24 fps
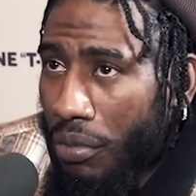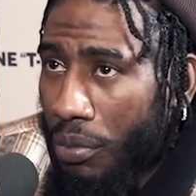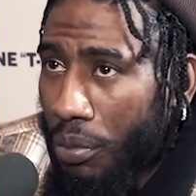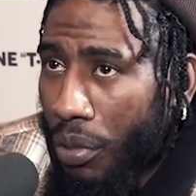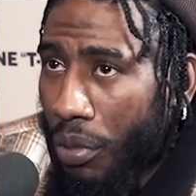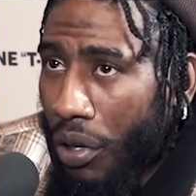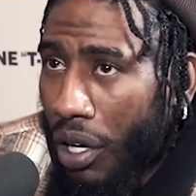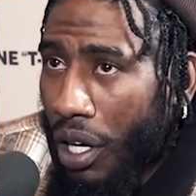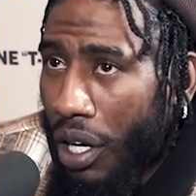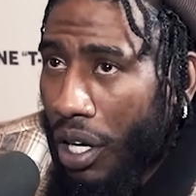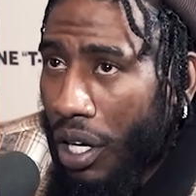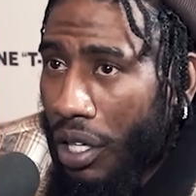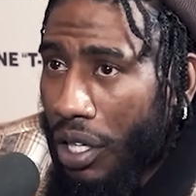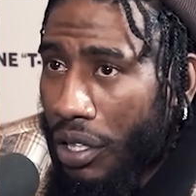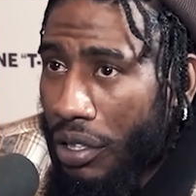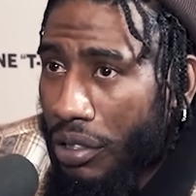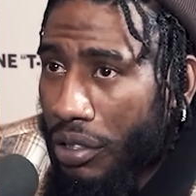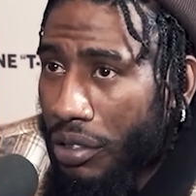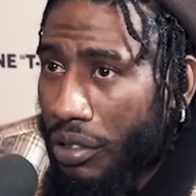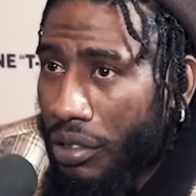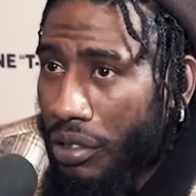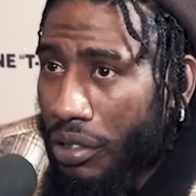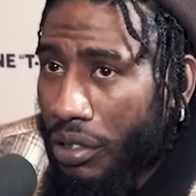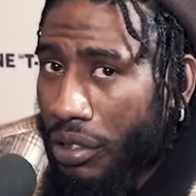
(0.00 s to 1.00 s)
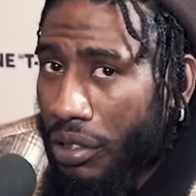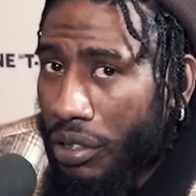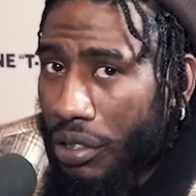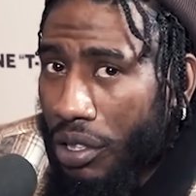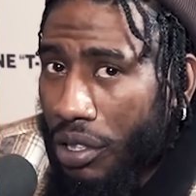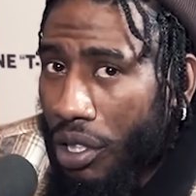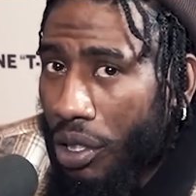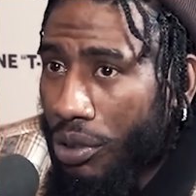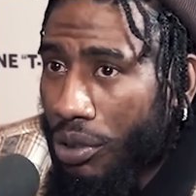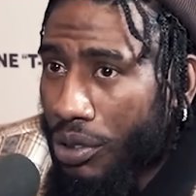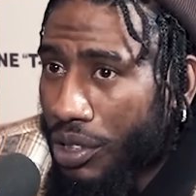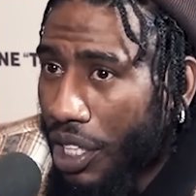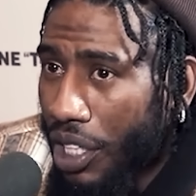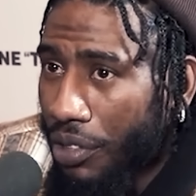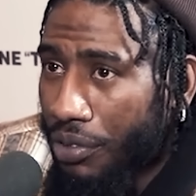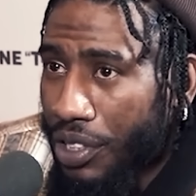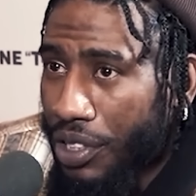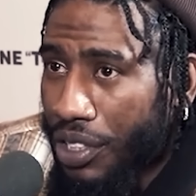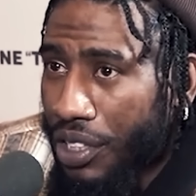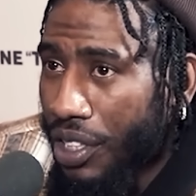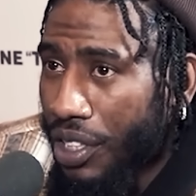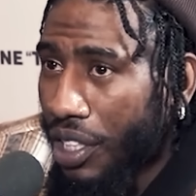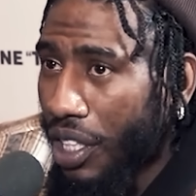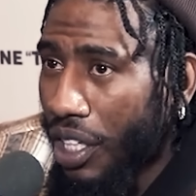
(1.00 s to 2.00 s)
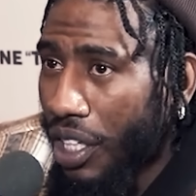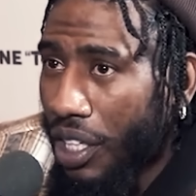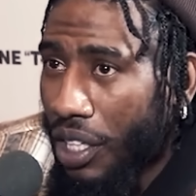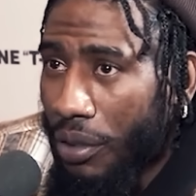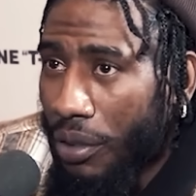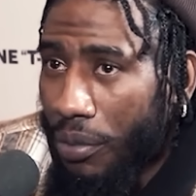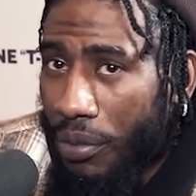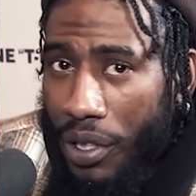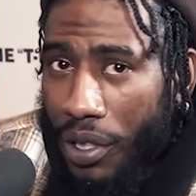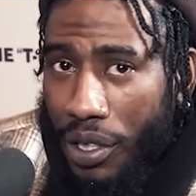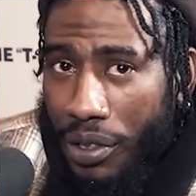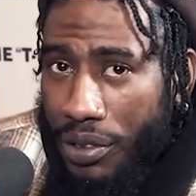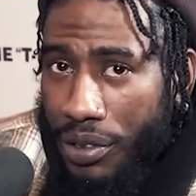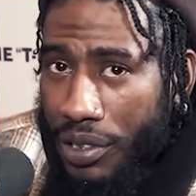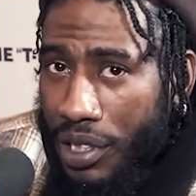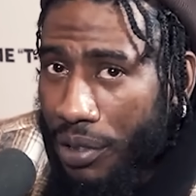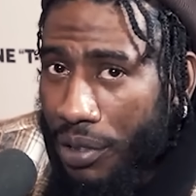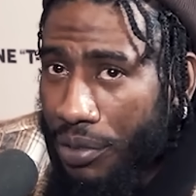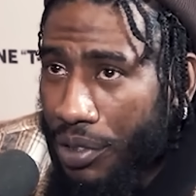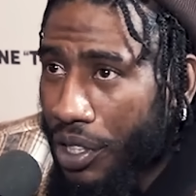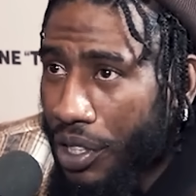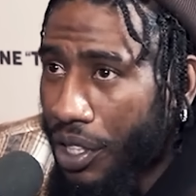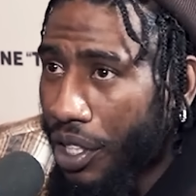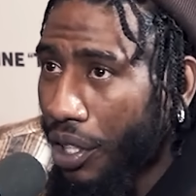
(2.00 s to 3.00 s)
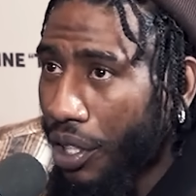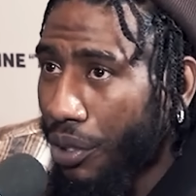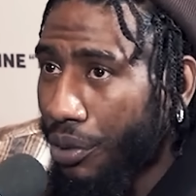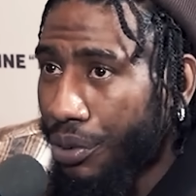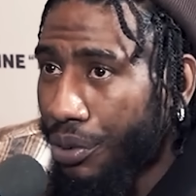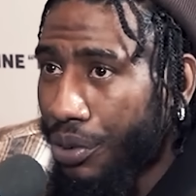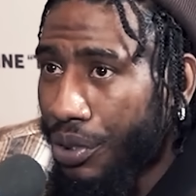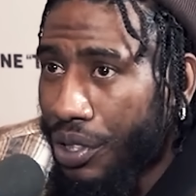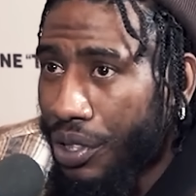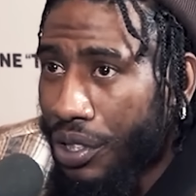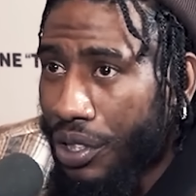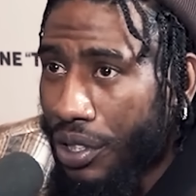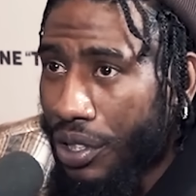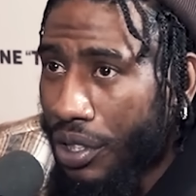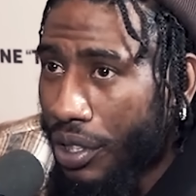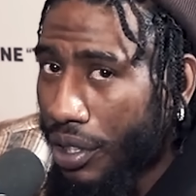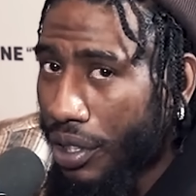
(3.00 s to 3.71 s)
Bron knows every scheme, knows every coach,